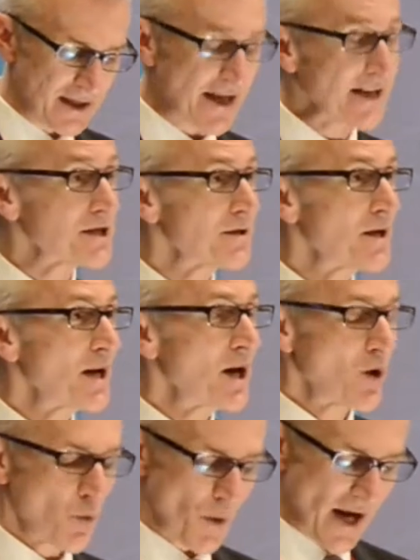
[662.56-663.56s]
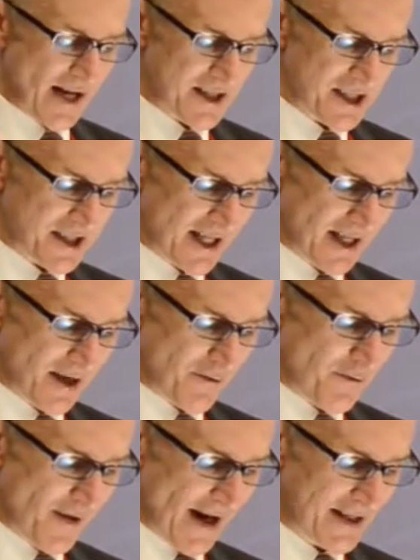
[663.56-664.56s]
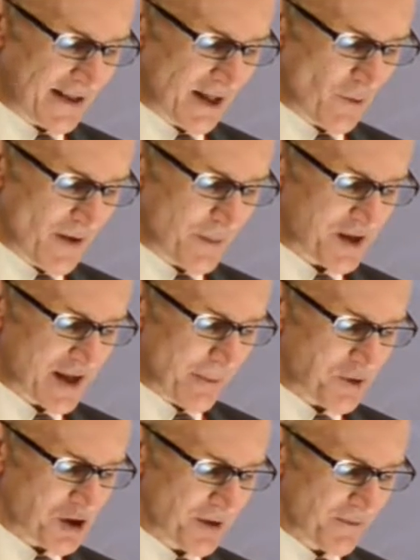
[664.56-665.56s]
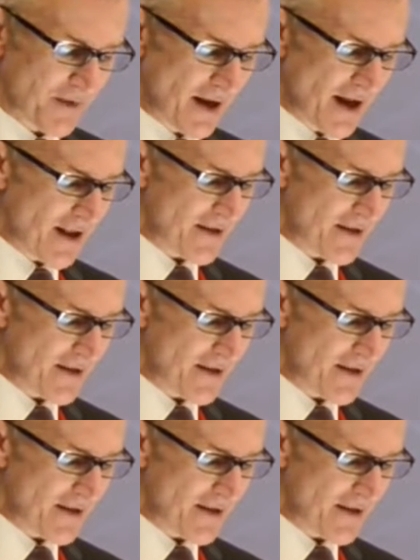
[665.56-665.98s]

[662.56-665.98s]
Yet, we are still fighting with the perception